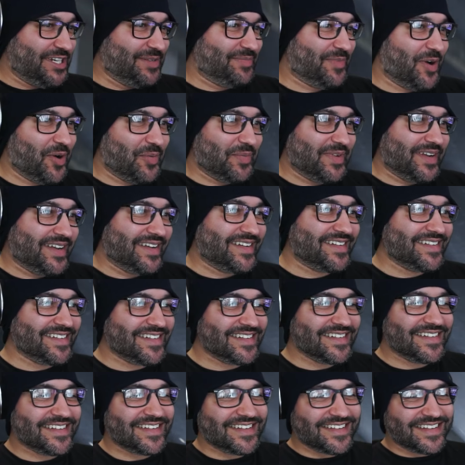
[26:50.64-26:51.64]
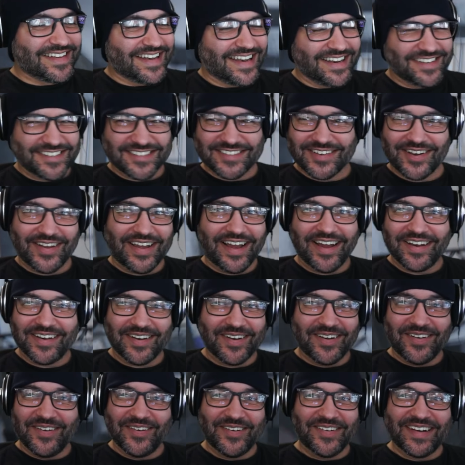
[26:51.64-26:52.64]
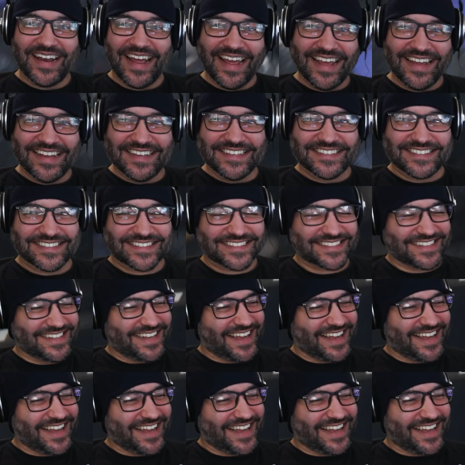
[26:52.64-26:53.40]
moment, and they're just like, I don't know who that is.